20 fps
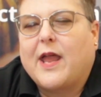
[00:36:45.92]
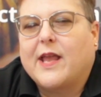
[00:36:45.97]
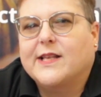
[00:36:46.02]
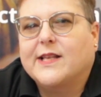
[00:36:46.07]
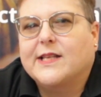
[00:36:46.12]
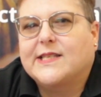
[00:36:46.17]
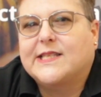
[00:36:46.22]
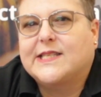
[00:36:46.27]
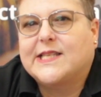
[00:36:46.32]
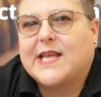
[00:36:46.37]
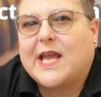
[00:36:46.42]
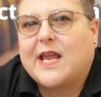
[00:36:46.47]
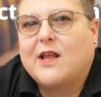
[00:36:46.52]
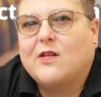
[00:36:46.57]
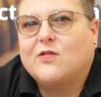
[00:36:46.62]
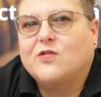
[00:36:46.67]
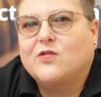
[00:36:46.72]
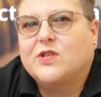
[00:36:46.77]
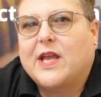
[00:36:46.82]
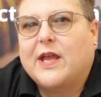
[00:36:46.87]

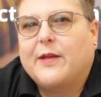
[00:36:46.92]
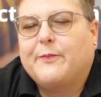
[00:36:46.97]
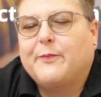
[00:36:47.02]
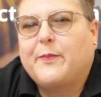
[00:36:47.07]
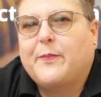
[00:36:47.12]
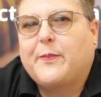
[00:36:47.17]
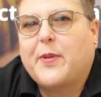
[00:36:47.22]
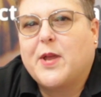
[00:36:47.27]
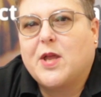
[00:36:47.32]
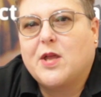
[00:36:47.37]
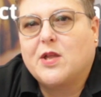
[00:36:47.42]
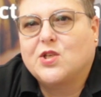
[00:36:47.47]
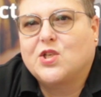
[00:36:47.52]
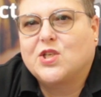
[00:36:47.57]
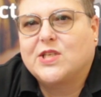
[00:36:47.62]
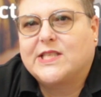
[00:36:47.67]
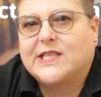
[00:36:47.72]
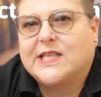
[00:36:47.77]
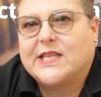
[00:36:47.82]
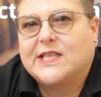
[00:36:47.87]
sales and
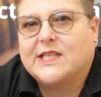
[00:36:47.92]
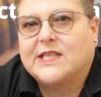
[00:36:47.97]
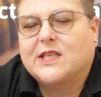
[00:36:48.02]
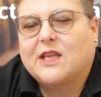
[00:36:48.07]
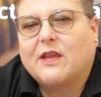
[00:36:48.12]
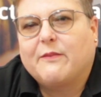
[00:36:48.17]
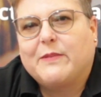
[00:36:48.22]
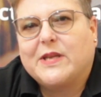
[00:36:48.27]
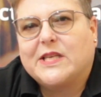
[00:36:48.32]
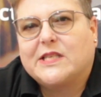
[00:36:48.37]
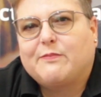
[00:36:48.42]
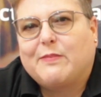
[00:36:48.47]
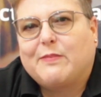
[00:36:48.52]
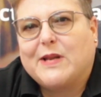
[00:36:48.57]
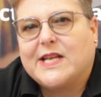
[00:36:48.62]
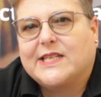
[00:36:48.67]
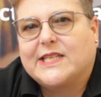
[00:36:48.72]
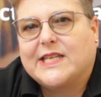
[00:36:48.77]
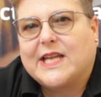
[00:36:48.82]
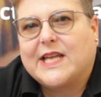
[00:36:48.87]
purchases can be
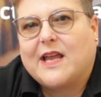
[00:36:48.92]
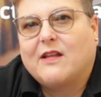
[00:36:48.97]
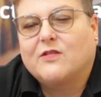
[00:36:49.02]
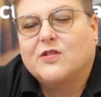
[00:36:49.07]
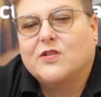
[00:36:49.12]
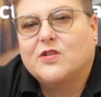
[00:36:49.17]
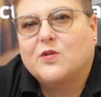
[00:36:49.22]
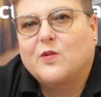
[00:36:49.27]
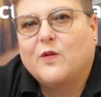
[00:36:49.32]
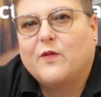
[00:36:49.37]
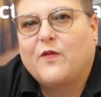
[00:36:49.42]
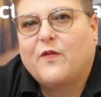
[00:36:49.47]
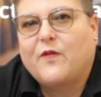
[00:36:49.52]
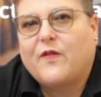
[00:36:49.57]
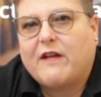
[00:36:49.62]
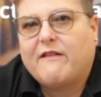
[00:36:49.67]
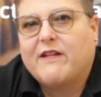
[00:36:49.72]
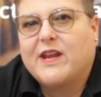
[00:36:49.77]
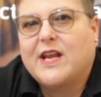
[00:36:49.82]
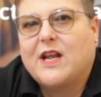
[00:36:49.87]
split down to a
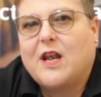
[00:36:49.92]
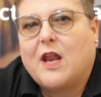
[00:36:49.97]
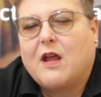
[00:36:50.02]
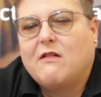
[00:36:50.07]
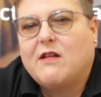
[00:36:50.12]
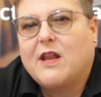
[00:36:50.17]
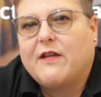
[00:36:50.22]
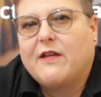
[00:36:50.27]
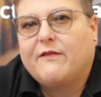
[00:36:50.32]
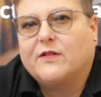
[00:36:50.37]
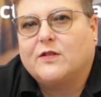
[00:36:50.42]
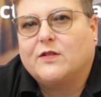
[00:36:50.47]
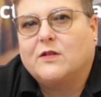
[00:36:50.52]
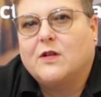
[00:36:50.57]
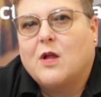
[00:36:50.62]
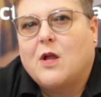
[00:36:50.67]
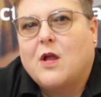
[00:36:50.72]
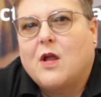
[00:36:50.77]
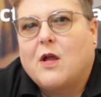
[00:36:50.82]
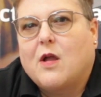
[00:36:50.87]
very low level
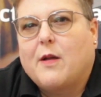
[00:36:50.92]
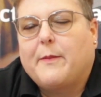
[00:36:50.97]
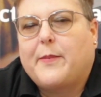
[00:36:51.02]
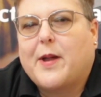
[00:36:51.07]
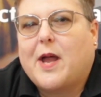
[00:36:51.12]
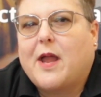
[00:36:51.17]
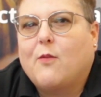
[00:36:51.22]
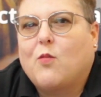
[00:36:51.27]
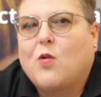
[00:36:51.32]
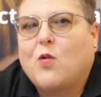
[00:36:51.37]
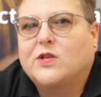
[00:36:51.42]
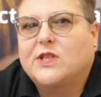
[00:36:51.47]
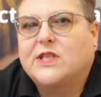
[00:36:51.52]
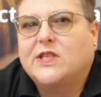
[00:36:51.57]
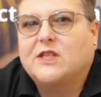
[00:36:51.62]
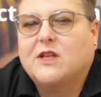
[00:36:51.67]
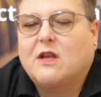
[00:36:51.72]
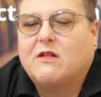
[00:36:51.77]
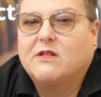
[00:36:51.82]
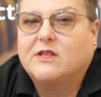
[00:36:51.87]
by what
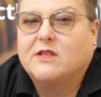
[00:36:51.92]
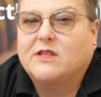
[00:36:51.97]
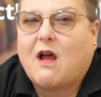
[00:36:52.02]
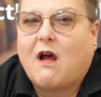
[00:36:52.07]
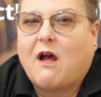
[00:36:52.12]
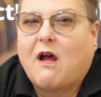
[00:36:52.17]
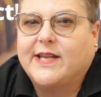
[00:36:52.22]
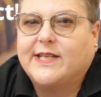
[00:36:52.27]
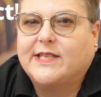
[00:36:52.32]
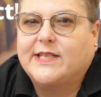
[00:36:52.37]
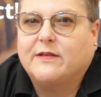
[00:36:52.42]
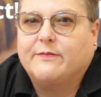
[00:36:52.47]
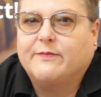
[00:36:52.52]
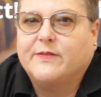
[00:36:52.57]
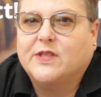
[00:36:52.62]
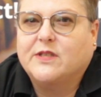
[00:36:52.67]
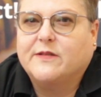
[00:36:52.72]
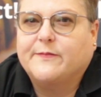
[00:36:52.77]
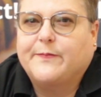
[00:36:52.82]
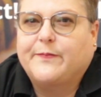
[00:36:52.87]
is known as
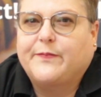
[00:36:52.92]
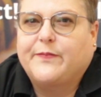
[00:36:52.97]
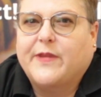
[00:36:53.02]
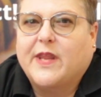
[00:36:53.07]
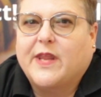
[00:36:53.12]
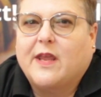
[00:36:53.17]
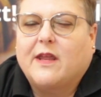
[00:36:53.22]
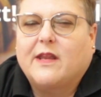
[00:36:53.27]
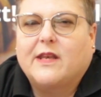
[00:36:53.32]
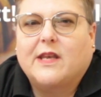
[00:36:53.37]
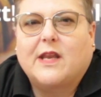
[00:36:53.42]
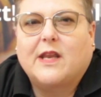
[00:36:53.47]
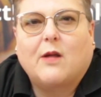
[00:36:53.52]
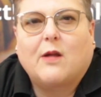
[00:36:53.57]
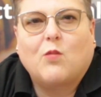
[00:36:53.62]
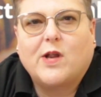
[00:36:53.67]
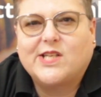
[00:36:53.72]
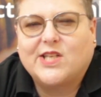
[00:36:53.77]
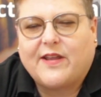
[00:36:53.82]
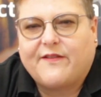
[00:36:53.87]
items. Now,
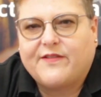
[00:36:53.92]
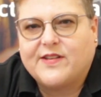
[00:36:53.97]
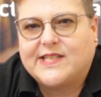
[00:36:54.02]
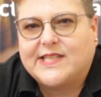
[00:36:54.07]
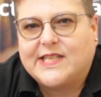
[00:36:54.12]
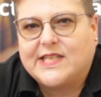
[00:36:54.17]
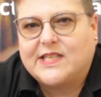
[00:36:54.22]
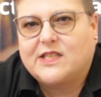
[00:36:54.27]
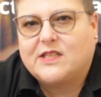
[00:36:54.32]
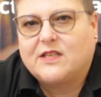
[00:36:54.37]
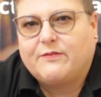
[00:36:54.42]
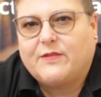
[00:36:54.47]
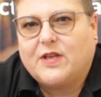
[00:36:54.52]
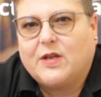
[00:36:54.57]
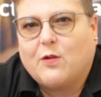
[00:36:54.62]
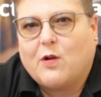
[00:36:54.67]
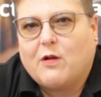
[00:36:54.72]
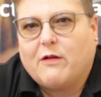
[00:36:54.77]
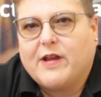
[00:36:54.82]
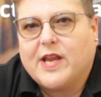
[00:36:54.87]
whichever system
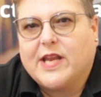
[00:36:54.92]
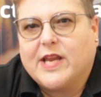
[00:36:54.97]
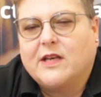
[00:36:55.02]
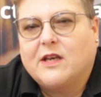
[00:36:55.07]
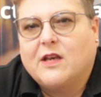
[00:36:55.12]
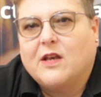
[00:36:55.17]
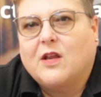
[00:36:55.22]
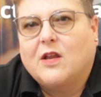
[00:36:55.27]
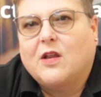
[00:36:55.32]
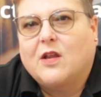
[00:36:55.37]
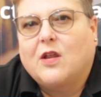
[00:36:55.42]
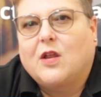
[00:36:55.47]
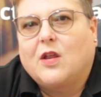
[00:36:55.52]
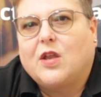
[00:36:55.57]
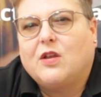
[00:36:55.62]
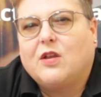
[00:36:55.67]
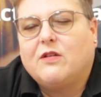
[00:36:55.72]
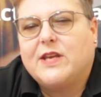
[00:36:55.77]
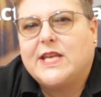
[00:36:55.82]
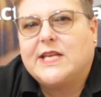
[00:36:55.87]
you are in,
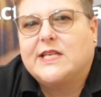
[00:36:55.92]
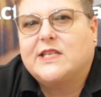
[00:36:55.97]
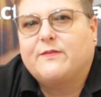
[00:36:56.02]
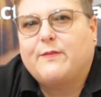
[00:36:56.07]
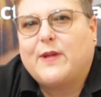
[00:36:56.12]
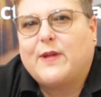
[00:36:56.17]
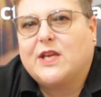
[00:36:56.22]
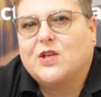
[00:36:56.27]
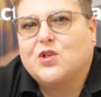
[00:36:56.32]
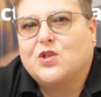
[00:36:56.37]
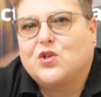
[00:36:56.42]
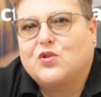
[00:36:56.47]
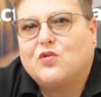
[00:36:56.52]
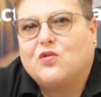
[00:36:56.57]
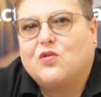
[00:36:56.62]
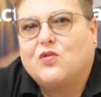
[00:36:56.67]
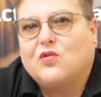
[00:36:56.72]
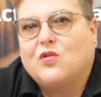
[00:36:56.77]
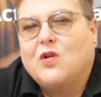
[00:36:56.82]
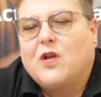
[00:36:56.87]
you need to make
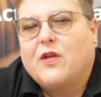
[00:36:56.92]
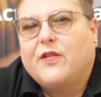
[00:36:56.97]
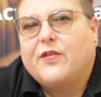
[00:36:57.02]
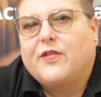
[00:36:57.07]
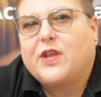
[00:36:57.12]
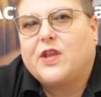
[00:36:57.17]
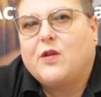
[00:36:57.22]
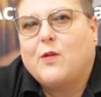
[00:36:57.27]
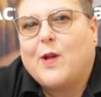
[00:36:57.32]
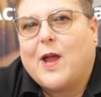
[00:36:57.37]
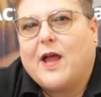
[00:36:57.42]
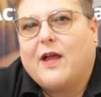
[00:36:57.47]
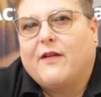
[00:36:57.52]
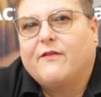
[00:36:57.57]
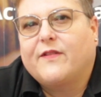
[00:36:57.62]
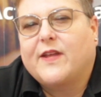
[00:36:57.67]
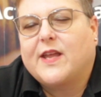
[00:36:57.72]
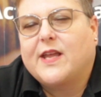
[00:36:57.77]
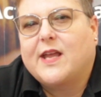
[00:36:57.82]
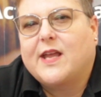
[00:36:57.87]
sure that you
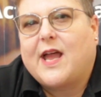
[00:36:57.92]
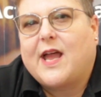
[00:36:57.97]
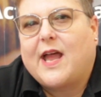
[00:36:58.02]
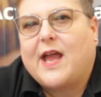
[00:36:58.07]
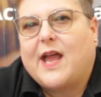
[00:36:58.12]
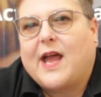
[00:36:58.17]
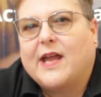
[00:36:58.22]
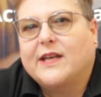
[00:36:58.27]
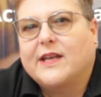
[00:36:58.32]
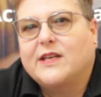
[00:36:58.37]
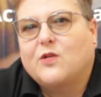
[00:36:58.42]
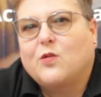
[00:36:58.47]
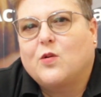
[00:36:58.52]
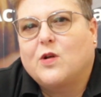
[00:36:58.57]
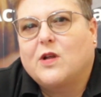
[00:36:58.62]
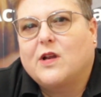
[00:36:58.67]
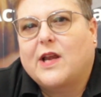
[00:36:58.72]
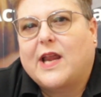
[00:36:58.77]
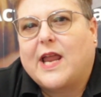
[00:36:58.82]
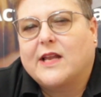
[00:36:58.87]
have
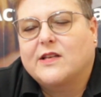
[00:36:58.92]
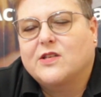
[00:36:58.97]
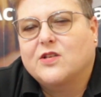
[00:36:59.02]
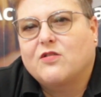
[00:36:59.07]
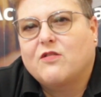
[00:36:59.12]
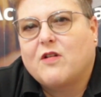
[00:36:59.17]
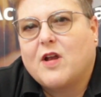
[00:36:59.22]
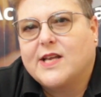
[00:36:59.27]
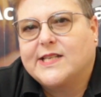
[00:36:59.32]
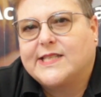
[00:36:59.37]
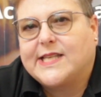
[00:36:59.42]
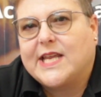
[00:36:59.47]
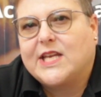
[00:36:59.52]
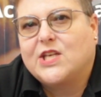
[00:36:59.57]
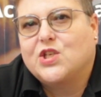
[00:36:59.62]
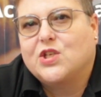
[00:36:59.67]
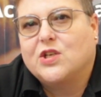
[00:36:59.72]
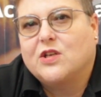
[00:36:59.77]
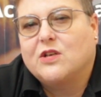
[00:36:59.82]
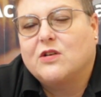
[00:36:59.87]
adequate
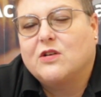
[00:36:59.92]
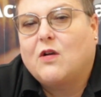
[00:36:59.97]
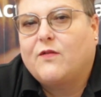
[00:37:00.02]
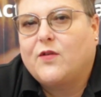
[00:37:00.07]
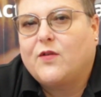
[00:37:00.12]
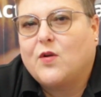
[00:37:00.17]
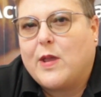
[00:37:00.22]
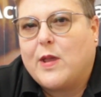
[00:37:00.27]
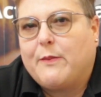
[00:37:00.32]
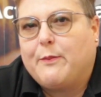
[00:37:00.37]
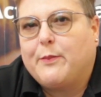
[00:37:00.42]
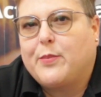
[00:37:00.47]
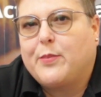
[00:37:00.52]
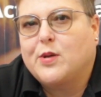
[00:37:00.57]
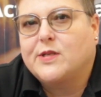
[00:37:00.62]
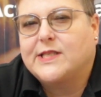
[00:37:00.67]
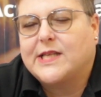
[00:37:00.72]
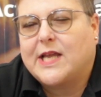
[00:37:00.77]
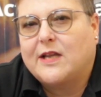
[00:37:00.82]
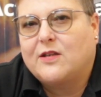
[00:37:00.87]
categorization of your
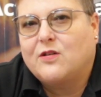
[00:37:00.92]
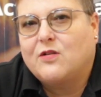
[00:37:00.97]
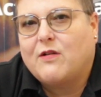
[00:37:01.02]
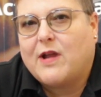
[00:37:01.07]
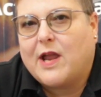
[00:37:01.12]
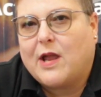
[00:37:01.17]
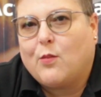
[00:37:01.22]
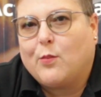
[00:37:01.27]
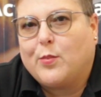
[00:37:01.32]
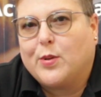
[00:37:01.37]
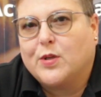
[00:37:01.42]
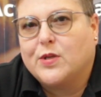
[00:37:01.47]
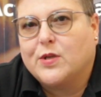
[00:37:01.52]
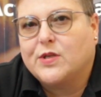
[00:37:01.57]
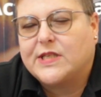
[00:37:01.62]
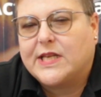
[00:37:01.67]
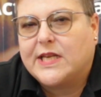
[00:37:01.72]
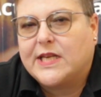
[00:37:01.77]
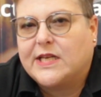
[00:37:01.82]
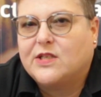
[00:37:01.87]
inputs and your
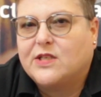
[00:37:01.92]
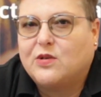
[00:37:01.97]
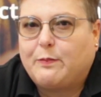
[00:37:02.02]
outputs into